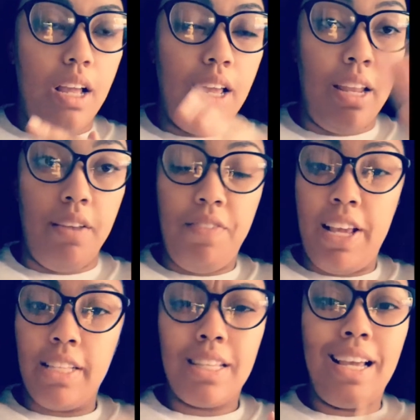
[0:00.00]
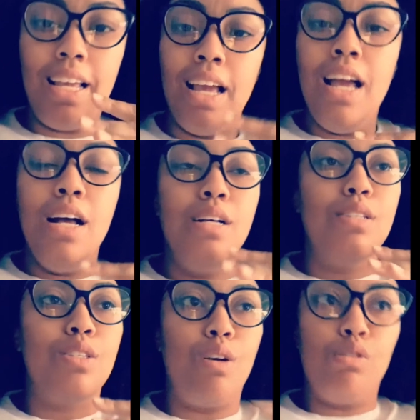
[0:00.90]
in advance. Like,
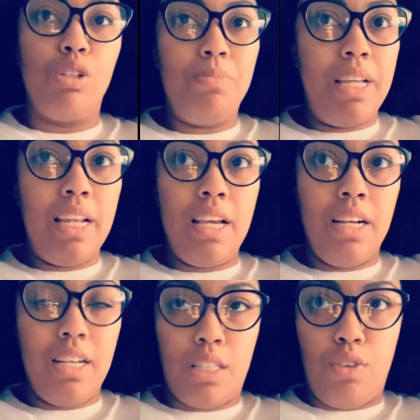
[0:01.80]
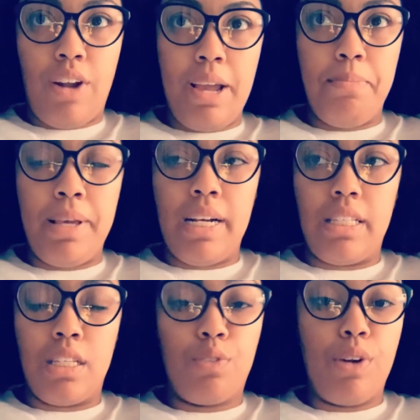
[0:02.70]
social media is great
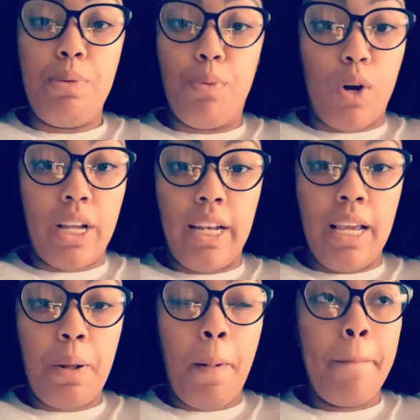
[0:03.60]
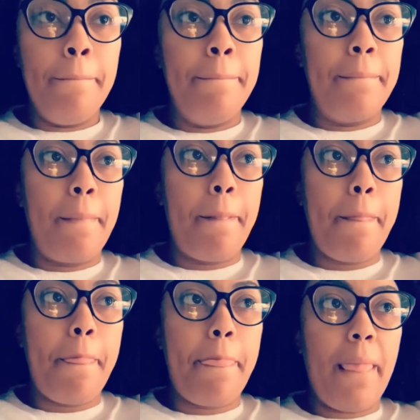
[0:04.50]
because it's free marketing.
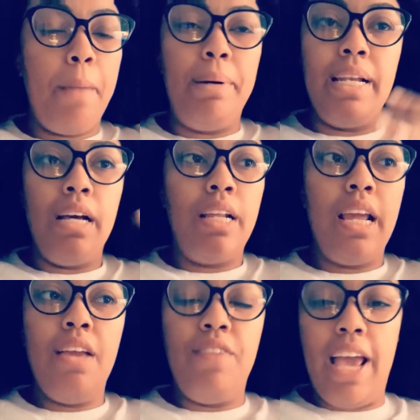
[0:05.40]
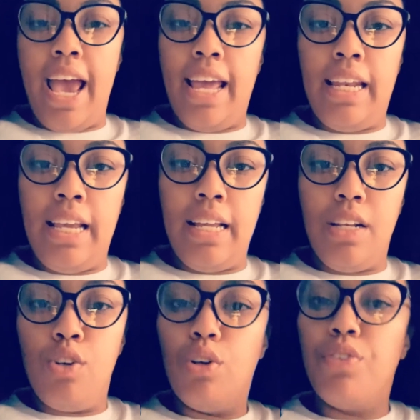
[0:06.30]
But now they even added
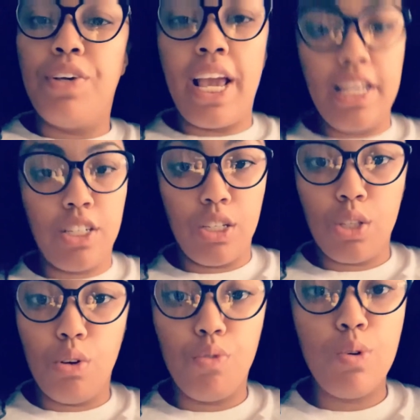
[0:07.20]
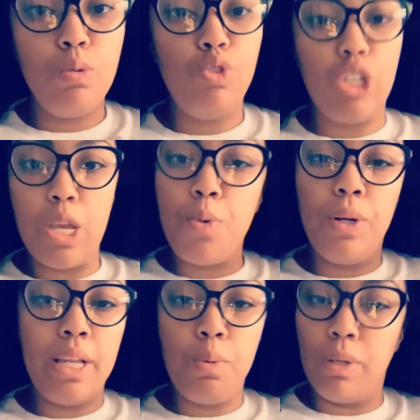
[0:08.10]
notifications. So if you
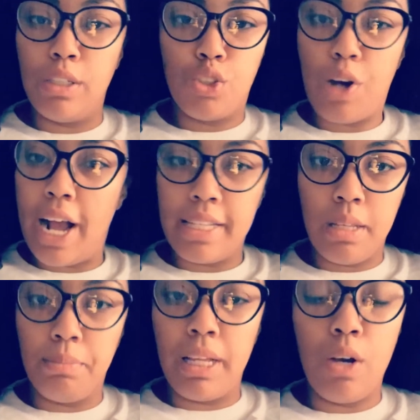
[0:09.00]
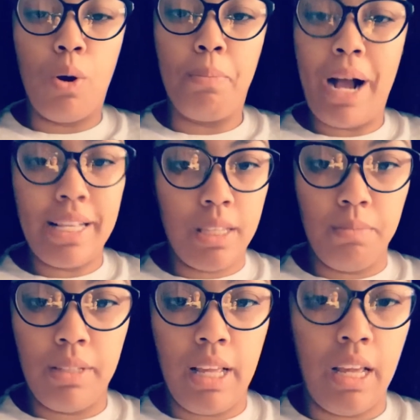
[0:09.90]
genuinely want to try something or buy
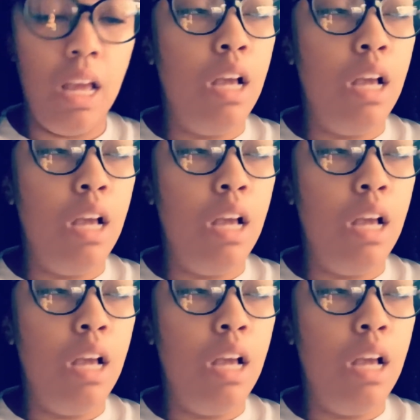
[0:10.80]
something